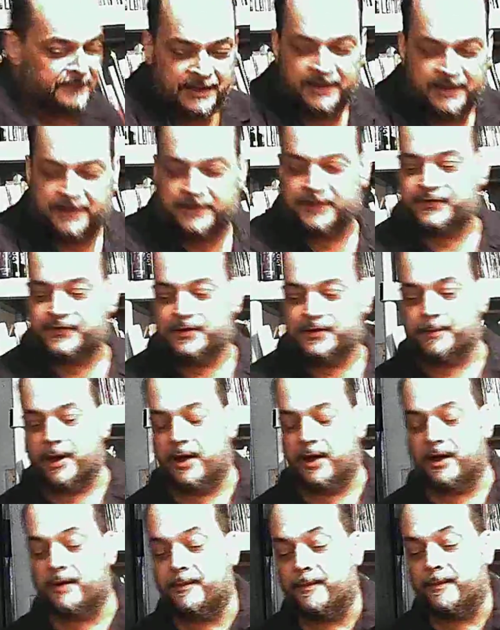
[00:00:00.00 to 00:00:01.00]
Because
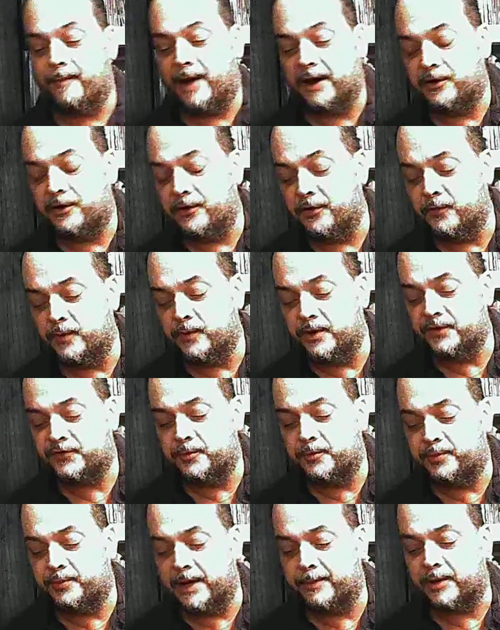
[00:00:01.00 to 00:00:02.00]
my goal was to
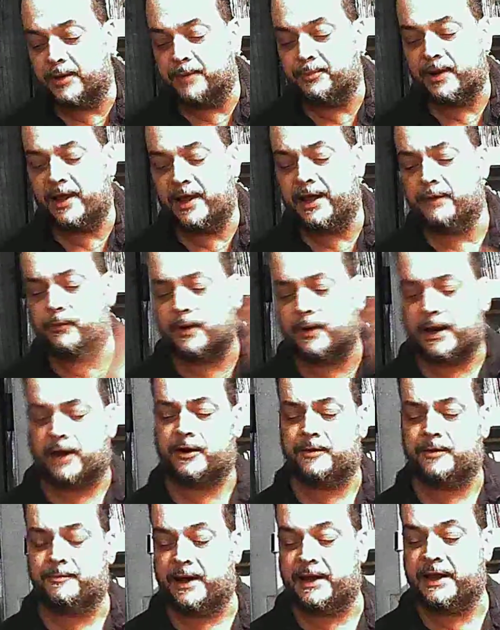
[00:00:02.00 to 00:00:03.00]
be able to play what I heard in
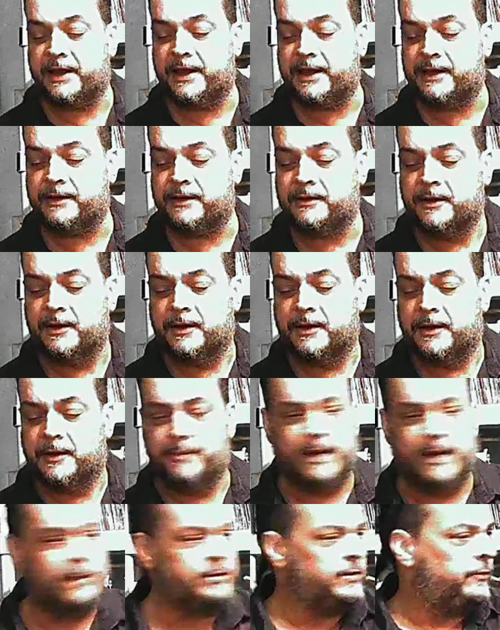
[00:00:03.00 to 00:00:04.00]
my head, be able to